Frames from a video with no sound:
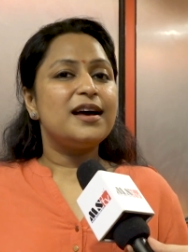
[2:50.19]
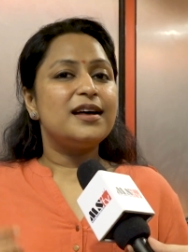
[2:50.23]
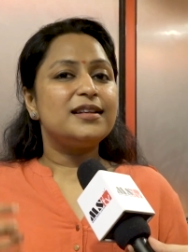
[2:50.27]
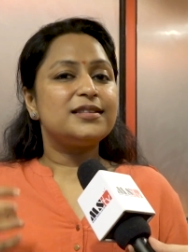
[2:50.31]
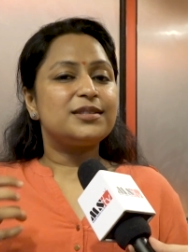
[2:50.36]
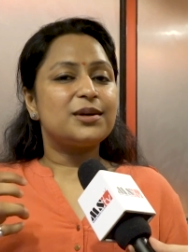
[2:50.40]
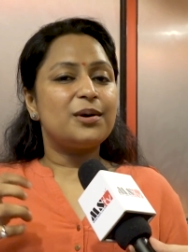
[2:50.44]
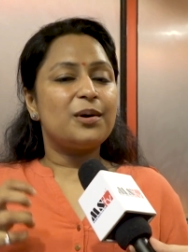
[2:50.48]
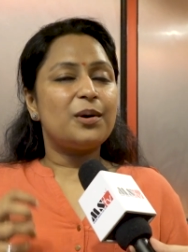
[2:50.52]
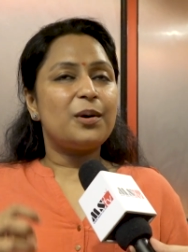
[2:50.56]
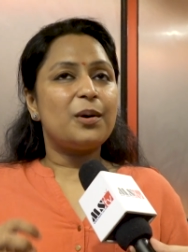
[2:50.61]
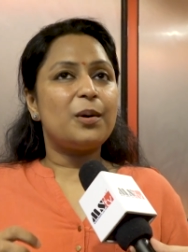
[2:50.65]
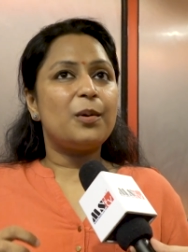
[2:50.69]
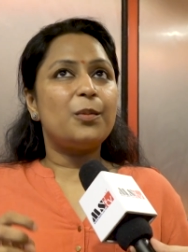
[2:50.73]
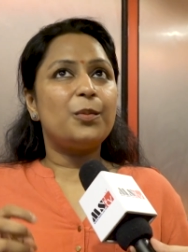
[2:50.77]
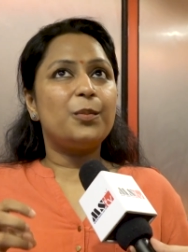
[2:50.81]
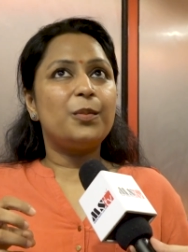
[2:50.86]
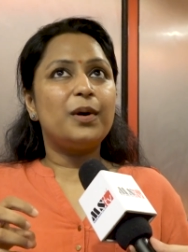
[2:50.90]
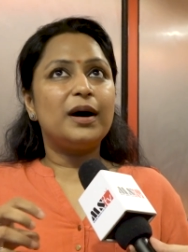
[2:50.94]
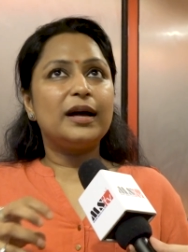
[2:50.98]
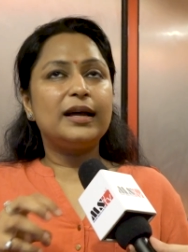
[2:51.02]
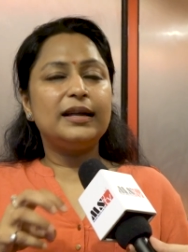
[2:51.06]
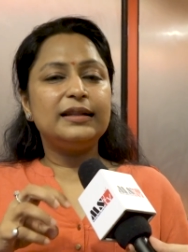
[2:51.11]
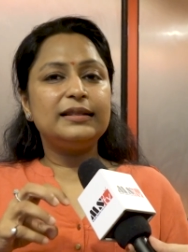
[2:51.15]
So
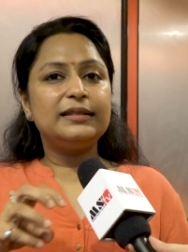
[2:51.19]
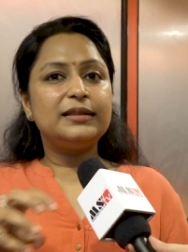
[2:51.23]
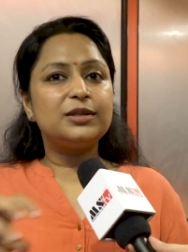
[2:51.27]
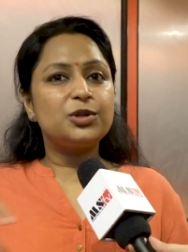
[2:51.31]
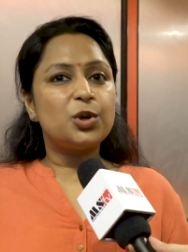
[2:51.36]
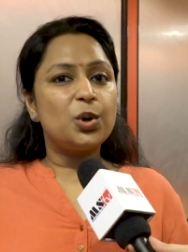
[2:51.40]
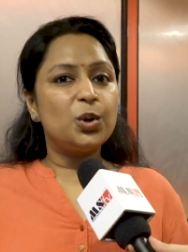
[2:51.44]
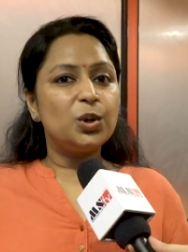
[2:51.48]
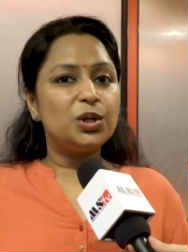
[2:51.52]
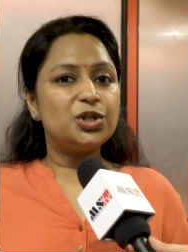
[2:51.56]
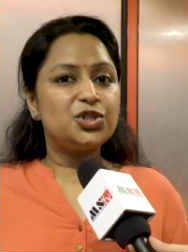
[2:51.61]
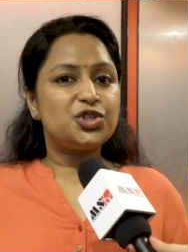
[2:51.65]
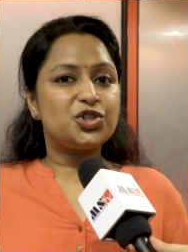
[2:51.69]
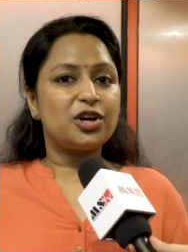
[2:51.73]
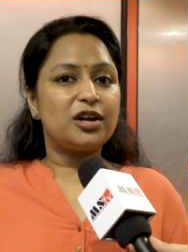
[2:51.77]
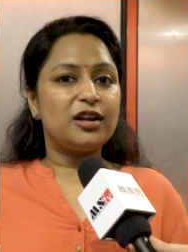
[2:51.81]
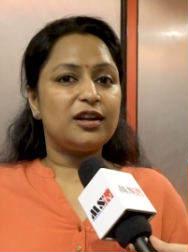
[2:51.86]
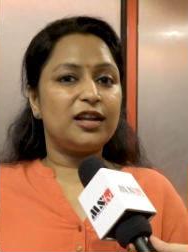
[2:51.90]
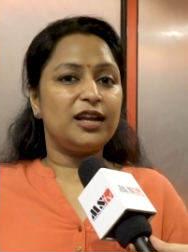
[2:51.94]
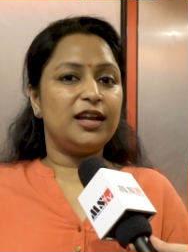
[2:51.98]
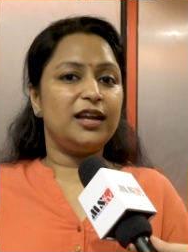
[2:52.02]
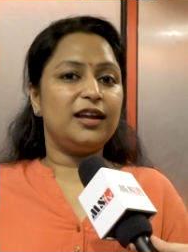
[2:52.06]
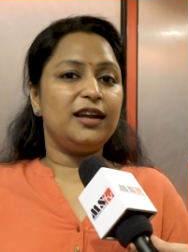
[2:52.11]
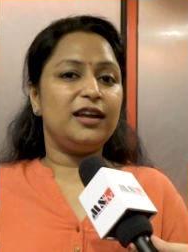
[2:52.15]
in the whole
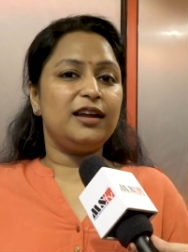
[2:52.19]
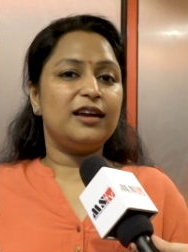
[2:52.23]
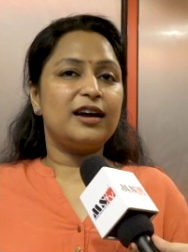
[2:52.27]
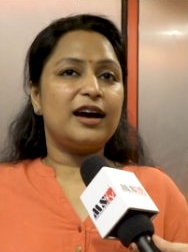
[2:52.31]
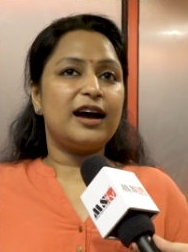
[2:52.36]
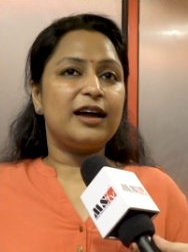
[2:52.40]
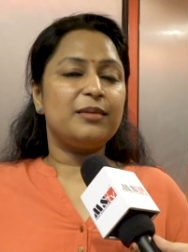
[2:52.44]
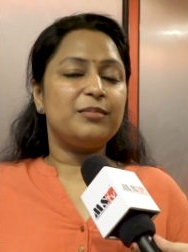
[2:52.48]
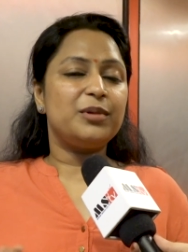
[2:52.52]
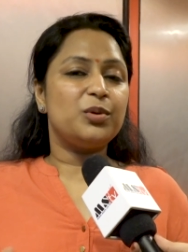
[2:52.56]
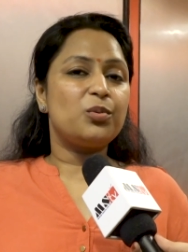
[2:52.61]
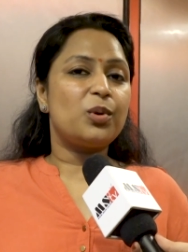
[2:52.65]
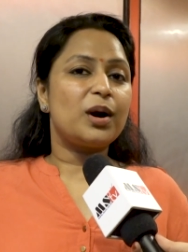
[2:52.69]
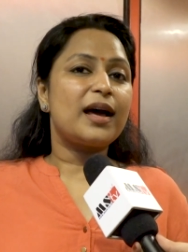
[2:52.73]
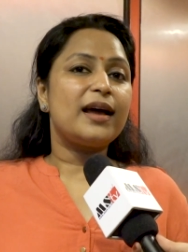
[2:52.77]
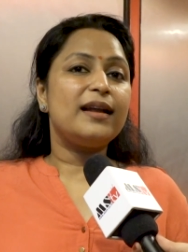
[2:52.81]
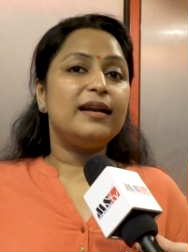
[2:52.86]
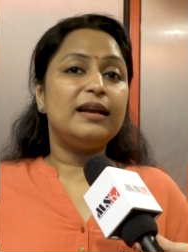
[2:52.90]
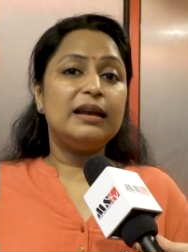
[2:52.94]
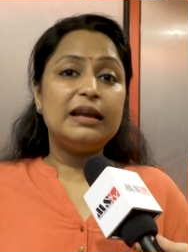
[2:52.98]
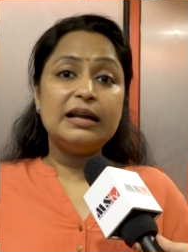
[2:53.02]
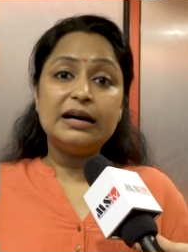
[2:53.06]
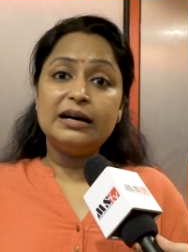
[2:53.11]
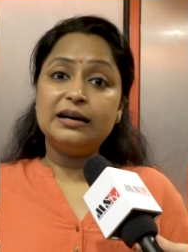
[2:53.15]
journey, I mean, what I
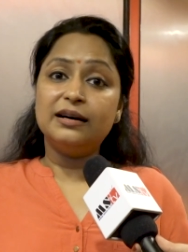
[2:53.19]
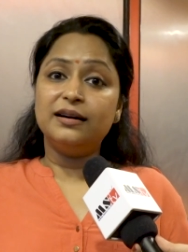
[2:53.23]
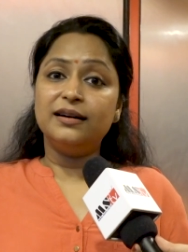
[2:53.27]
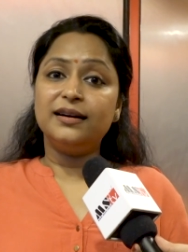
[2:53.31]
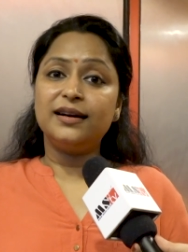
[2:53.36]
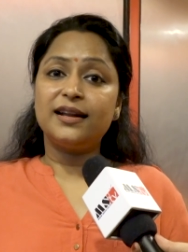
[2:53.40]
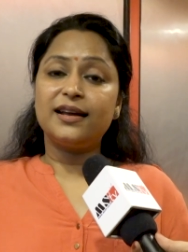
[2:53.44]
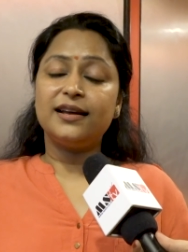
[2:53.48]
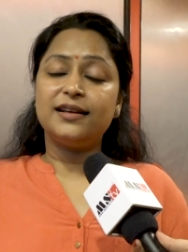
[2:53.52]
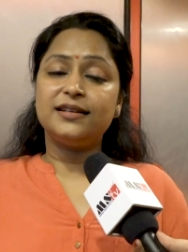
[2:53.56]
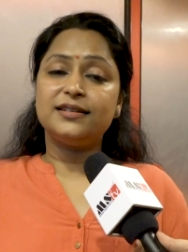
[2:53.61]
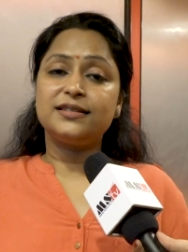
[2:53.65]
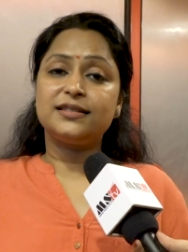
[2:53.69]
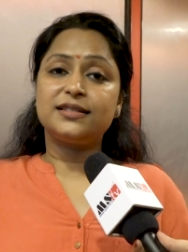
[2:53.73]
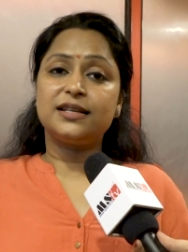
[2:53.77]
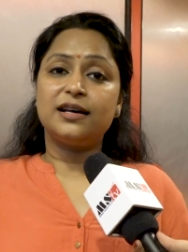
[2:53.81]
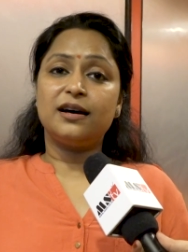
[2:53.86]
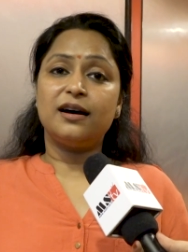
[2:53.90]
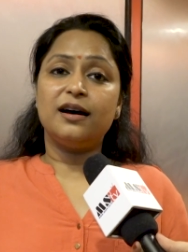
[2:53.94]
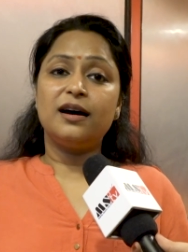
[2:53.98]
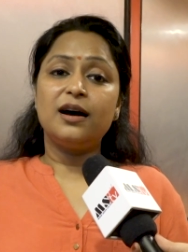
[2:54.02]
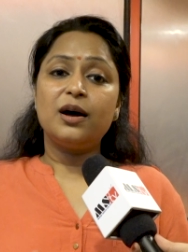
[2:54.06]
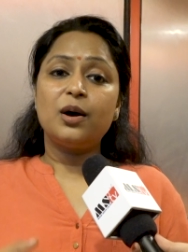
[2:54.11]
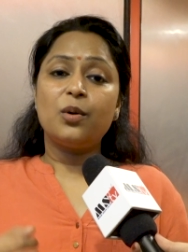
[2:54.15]
learned is
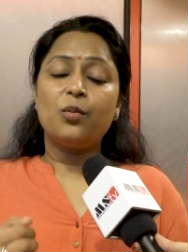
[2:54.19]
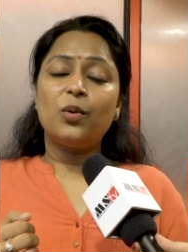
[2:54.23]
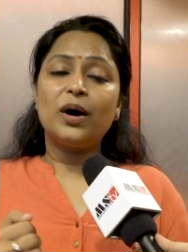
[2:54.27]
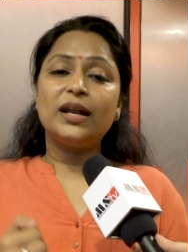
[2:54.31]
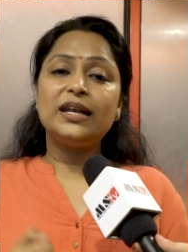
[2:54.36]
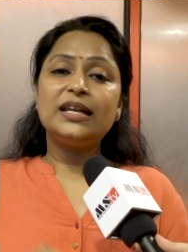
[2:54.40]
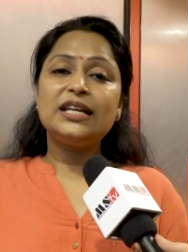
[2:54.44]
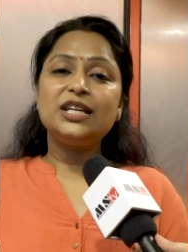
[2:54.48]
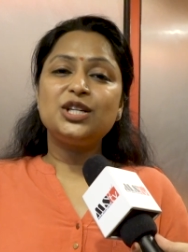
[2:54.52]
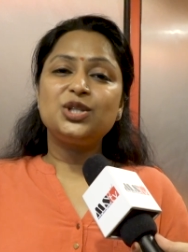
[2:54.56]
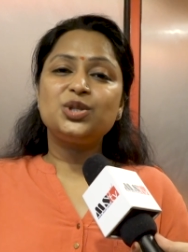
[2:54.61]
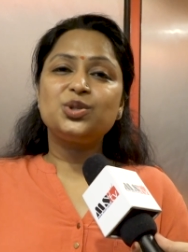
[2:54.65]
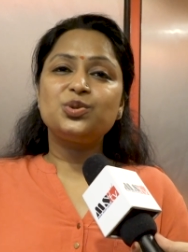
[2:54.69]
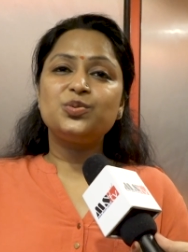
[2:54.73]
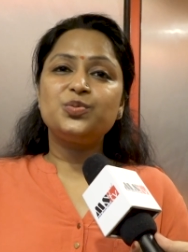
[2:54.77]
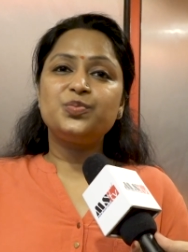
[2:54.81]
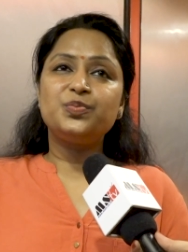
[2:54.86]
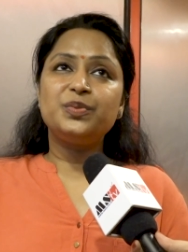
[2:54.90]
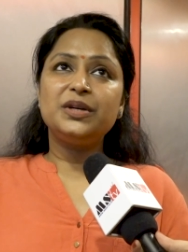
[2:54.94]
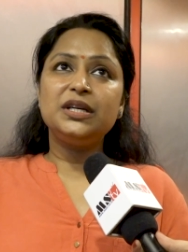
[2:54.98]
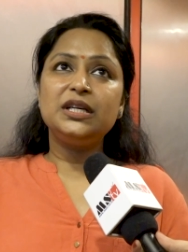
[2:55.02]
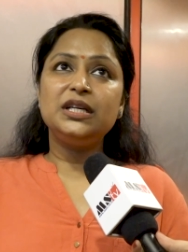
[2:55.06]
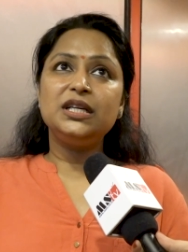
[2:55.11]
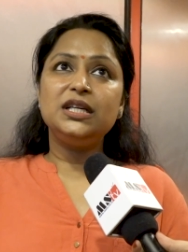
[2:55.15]
one need to
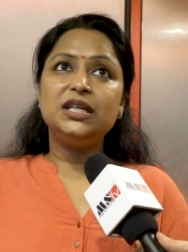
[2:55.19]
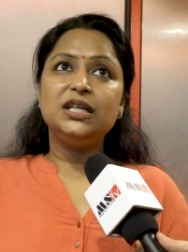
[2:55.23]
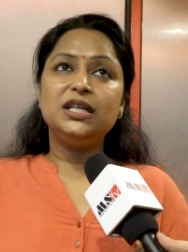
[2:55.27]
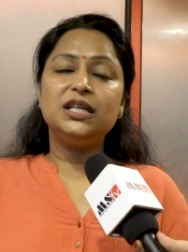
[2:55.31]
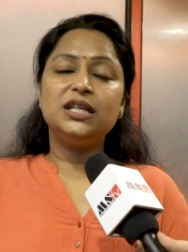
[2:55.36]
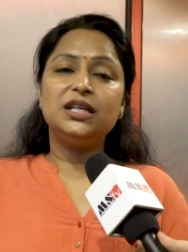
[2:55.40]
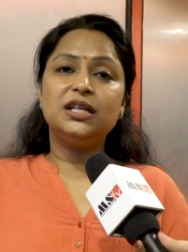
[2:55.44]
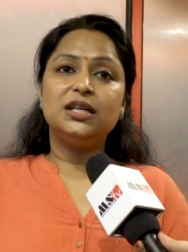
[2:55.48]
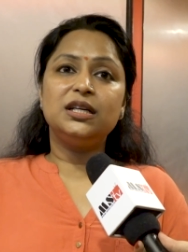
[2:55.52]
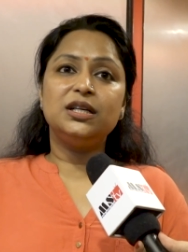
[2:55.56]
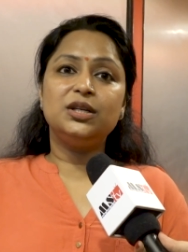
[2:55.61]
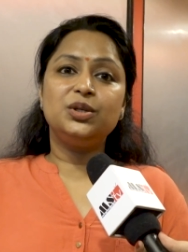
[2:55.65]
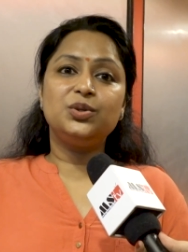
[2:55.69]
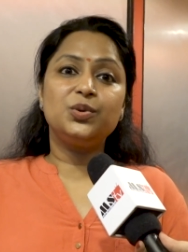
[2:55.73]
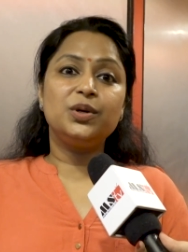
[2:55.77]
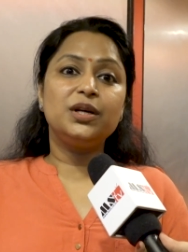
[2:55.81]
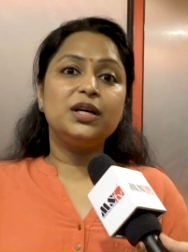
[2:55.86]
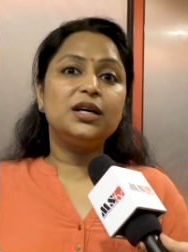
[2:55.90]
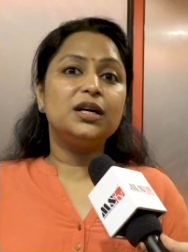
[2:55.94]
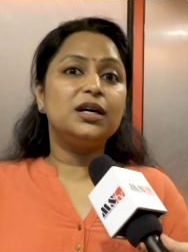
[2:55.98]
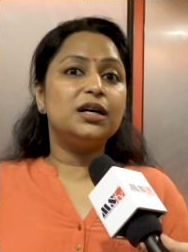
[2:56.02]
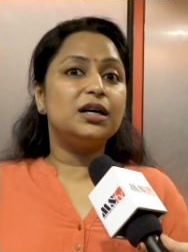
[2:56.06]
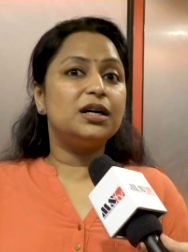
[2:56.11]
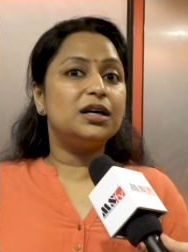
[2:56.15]
be
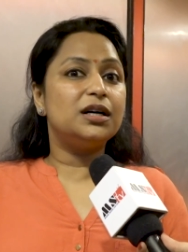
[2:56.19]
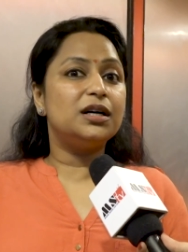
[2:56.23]
doing